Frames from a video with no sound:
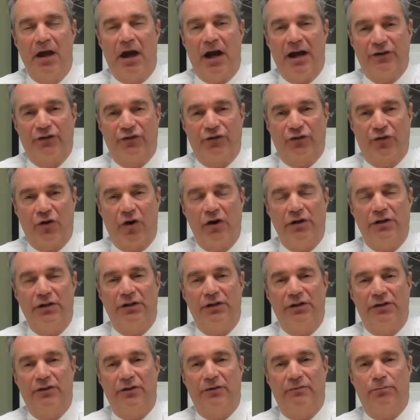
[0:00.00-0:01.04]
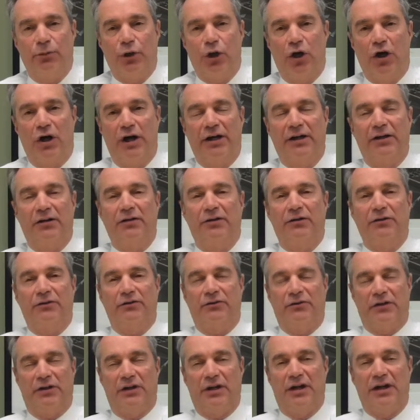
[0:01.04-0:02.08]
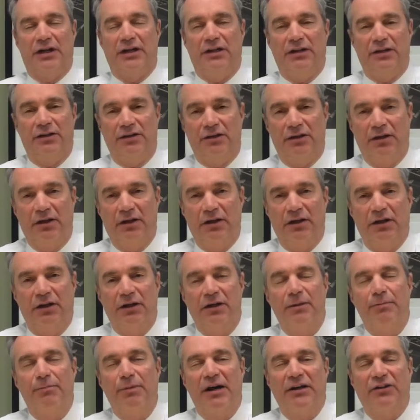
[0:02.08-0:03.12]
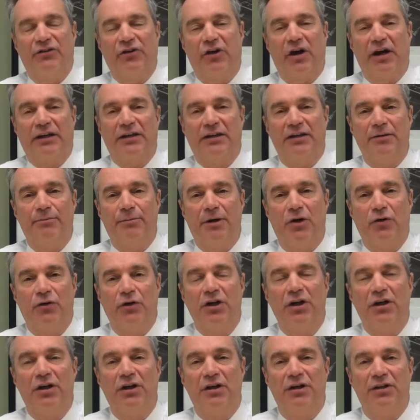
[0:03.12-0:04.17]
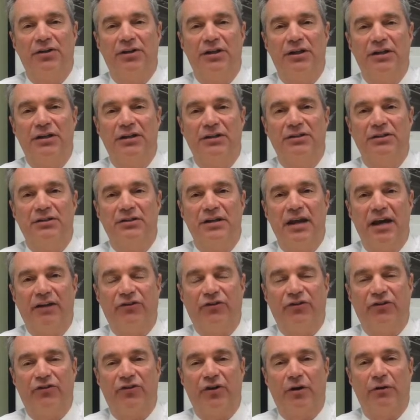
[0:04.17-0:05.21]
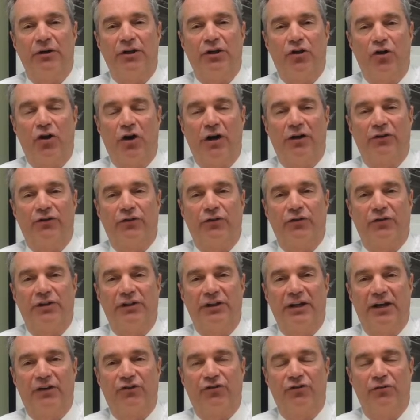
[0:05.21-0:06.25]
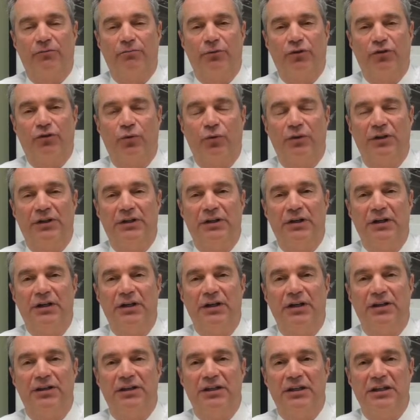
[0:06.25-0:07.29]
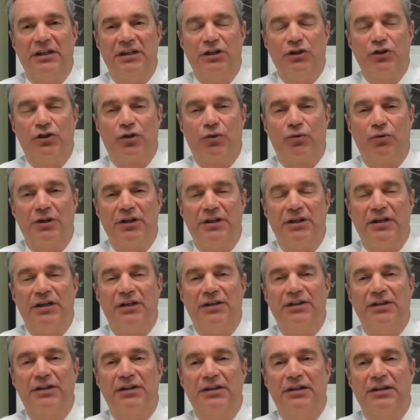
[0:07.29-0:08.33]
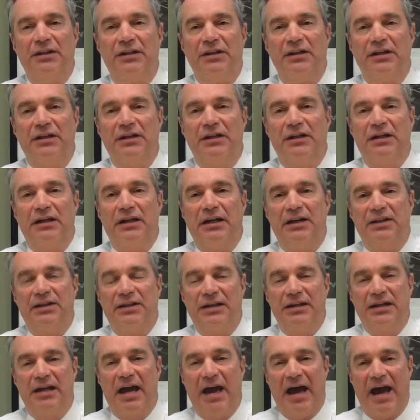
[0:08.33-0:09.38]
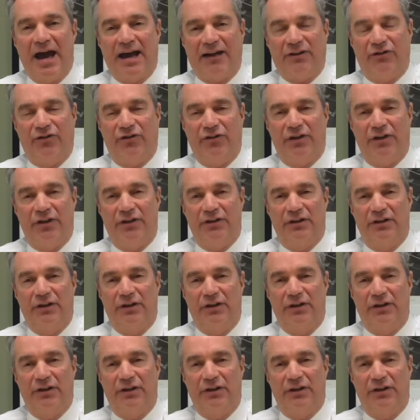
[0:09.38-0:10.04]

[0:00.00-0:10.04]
I started in the blog today by talking about the necessary causal connection between the injury and the accident,